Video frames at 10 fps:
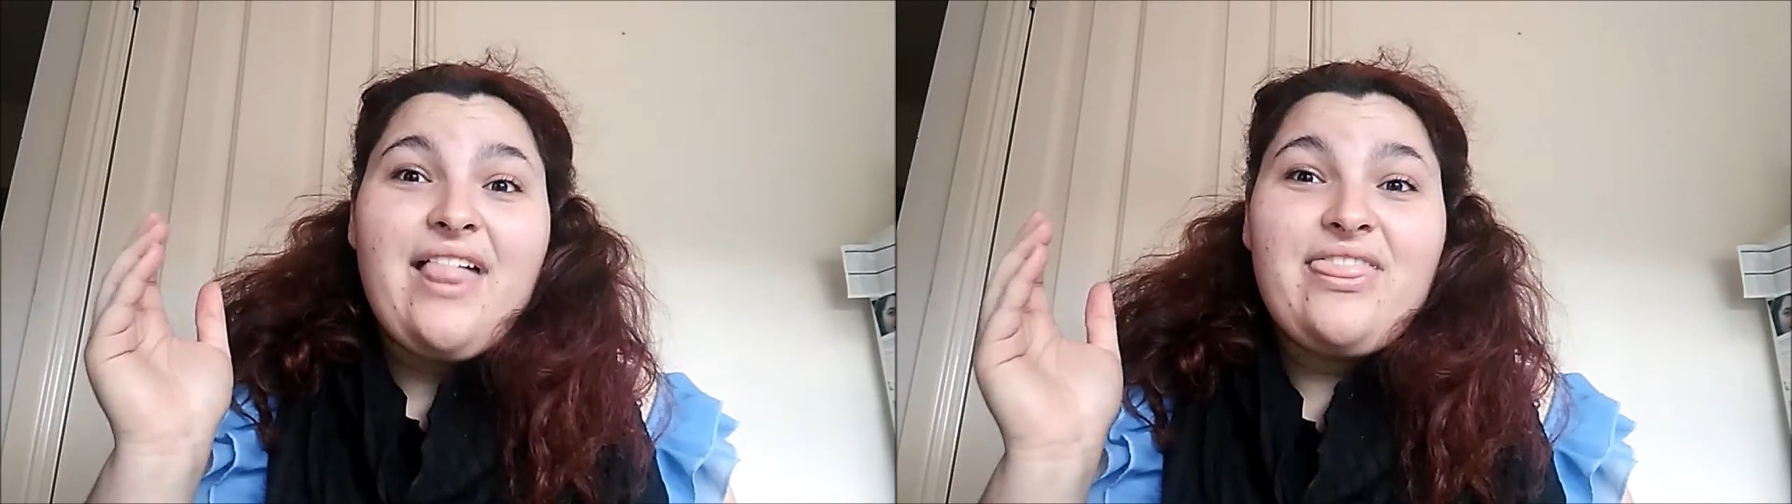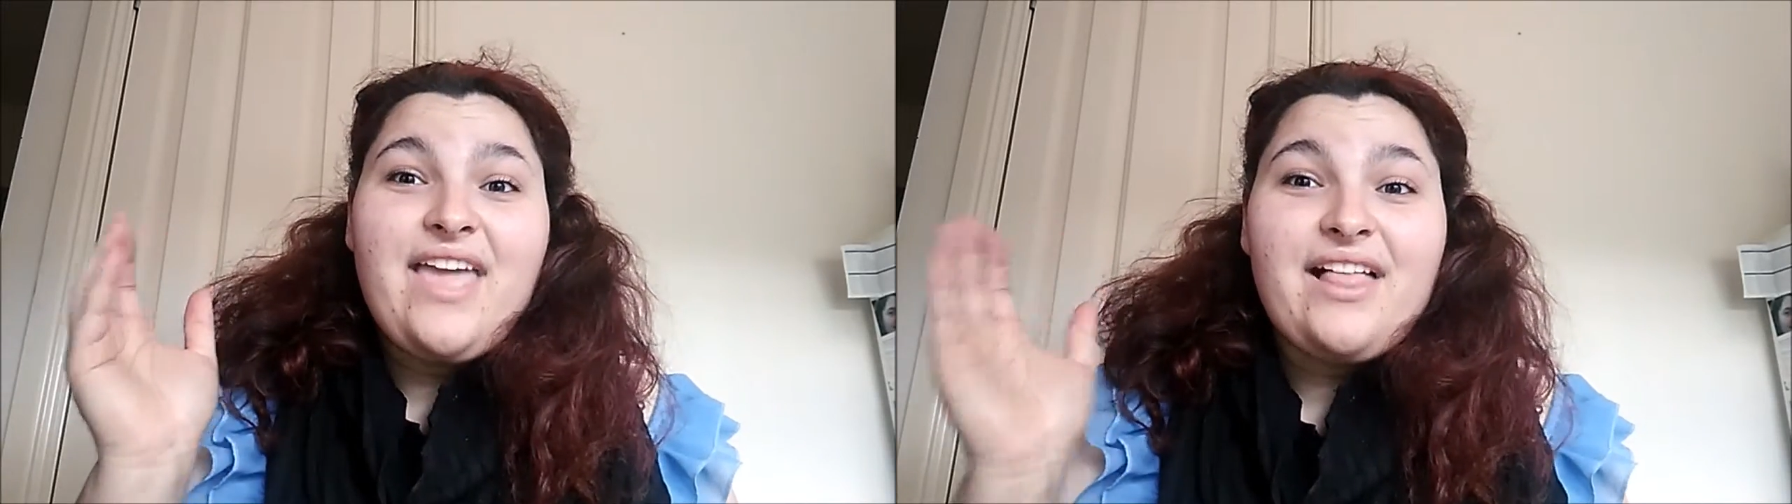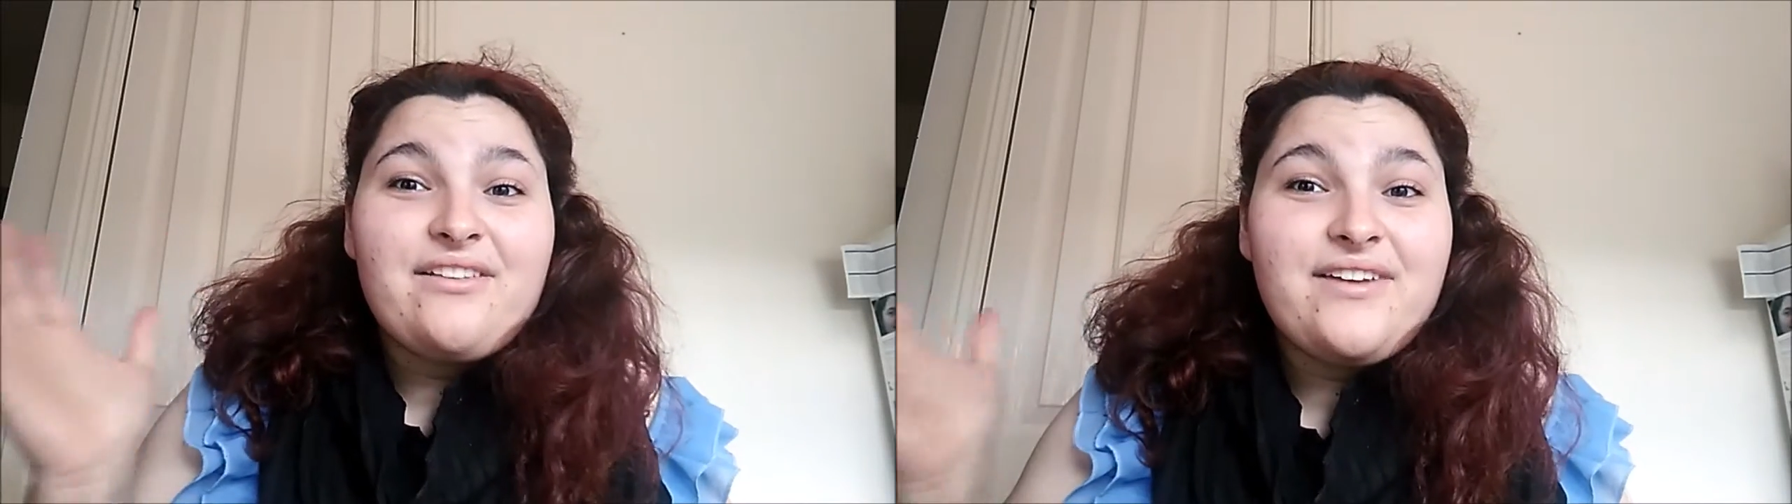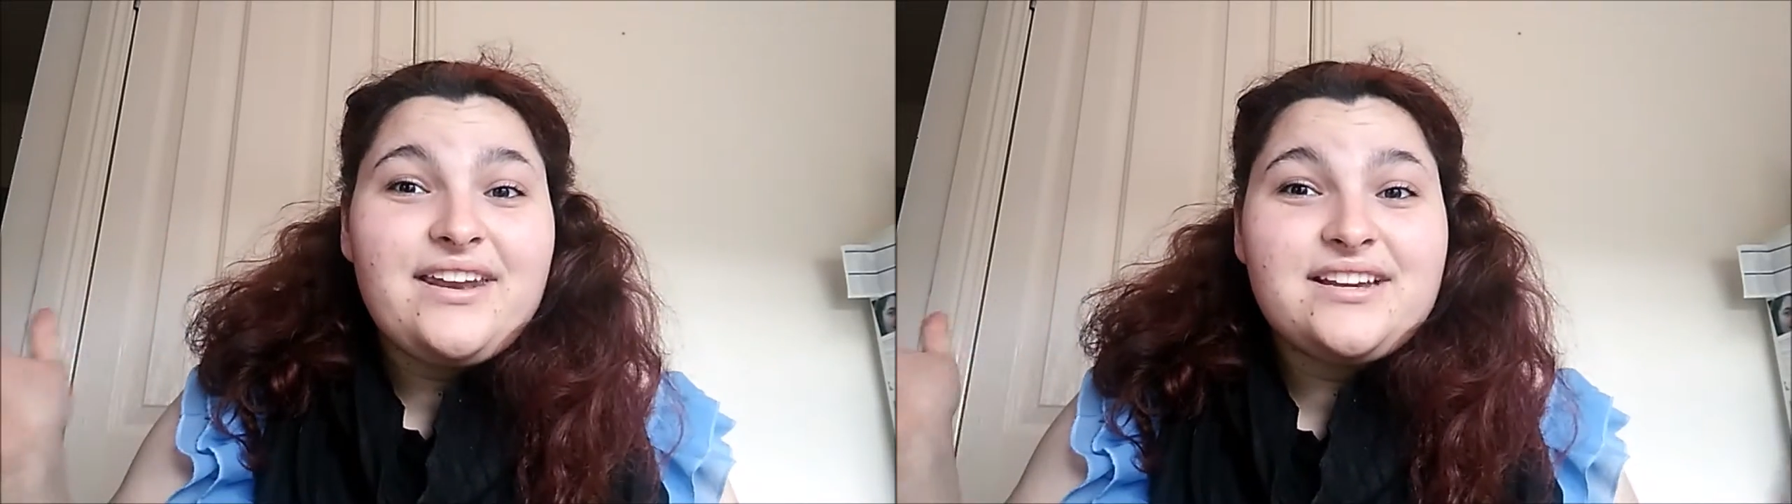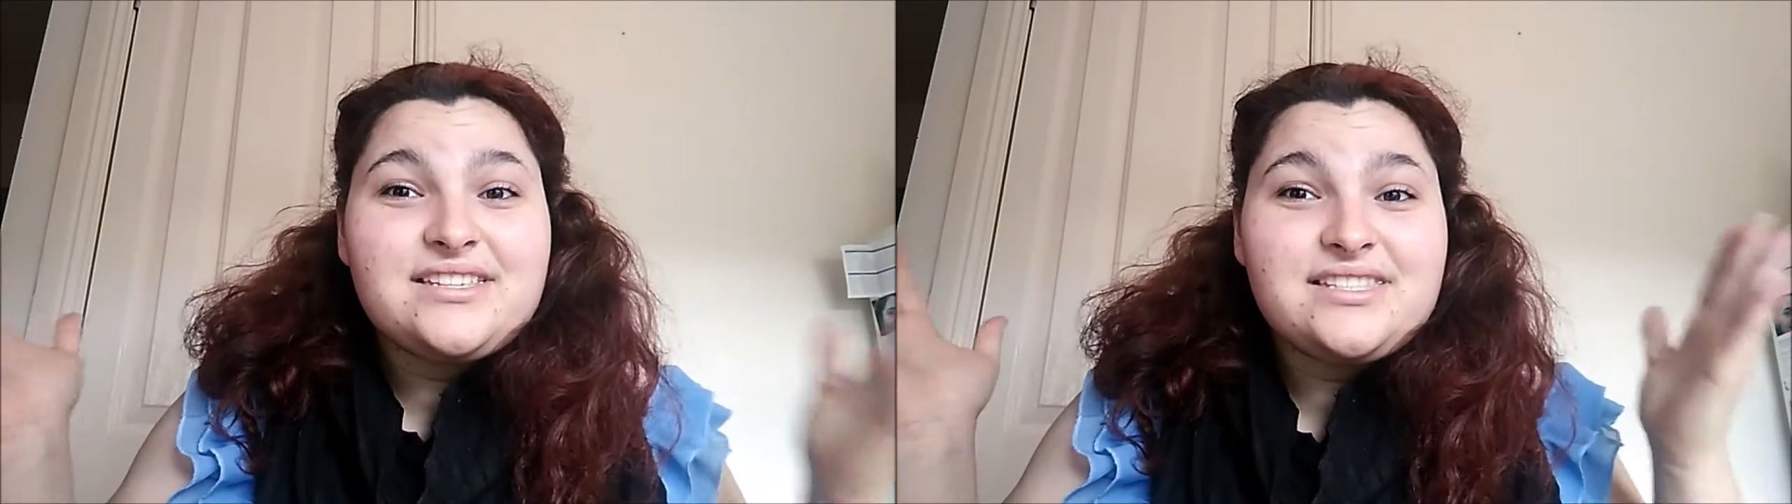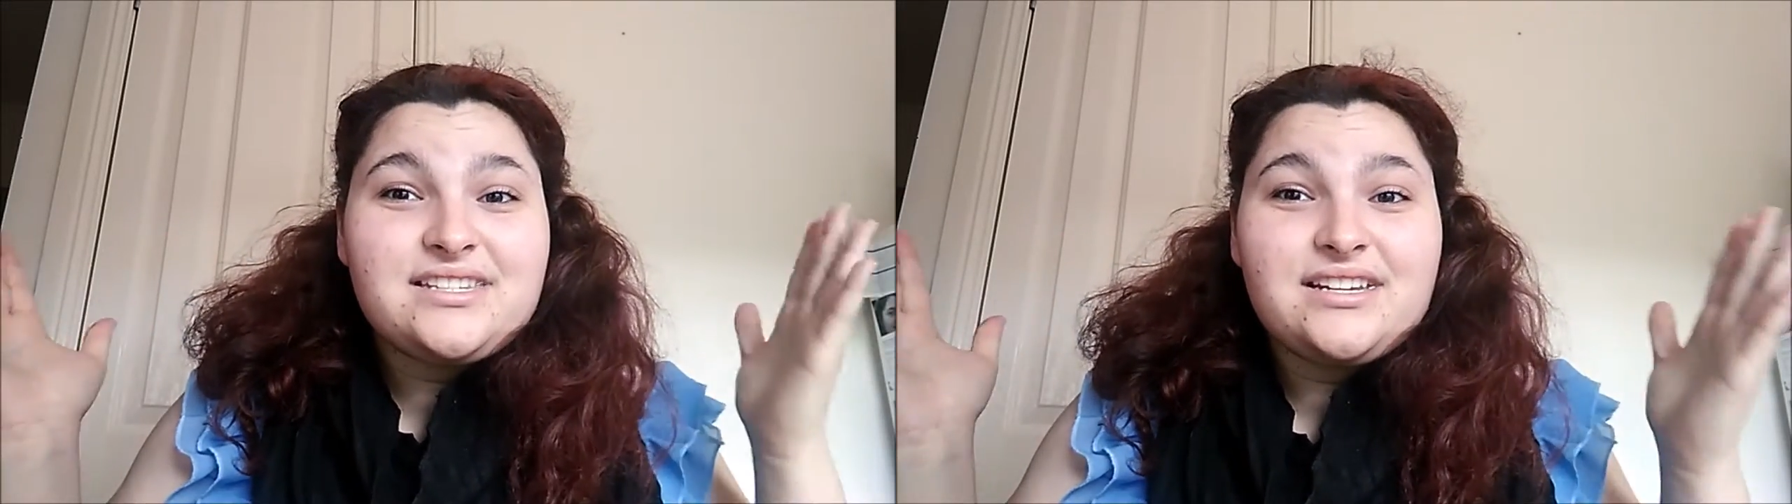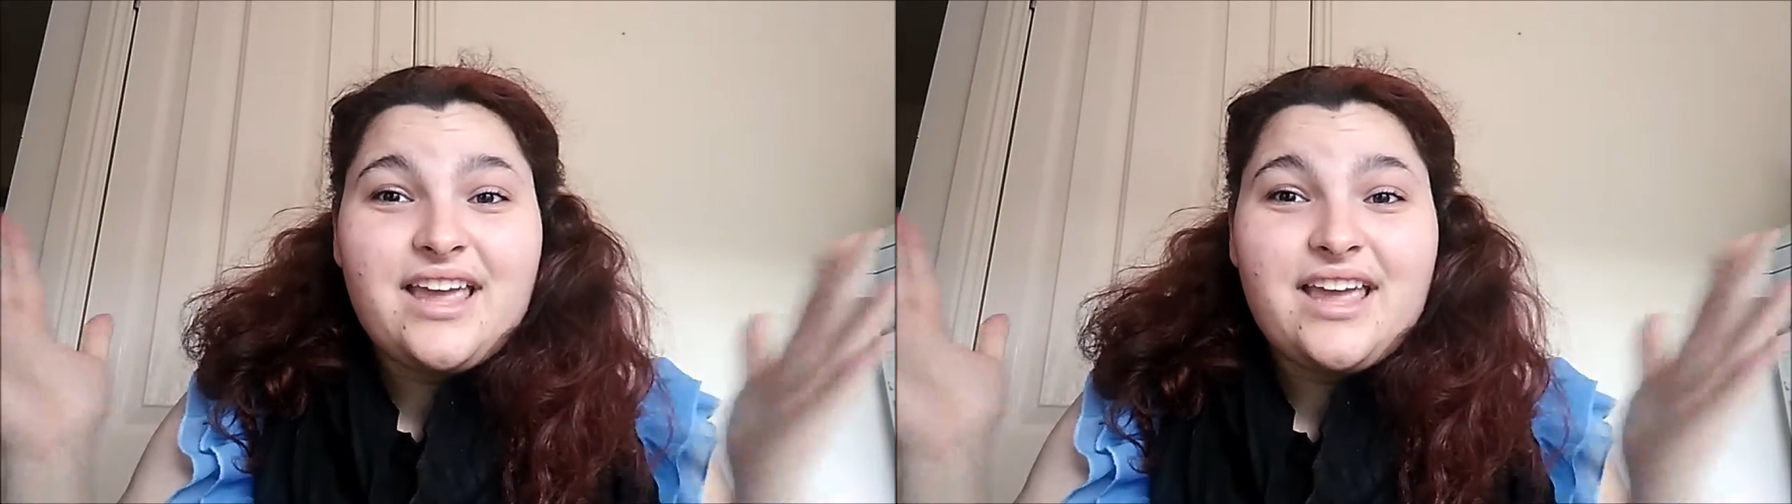And the elevator just,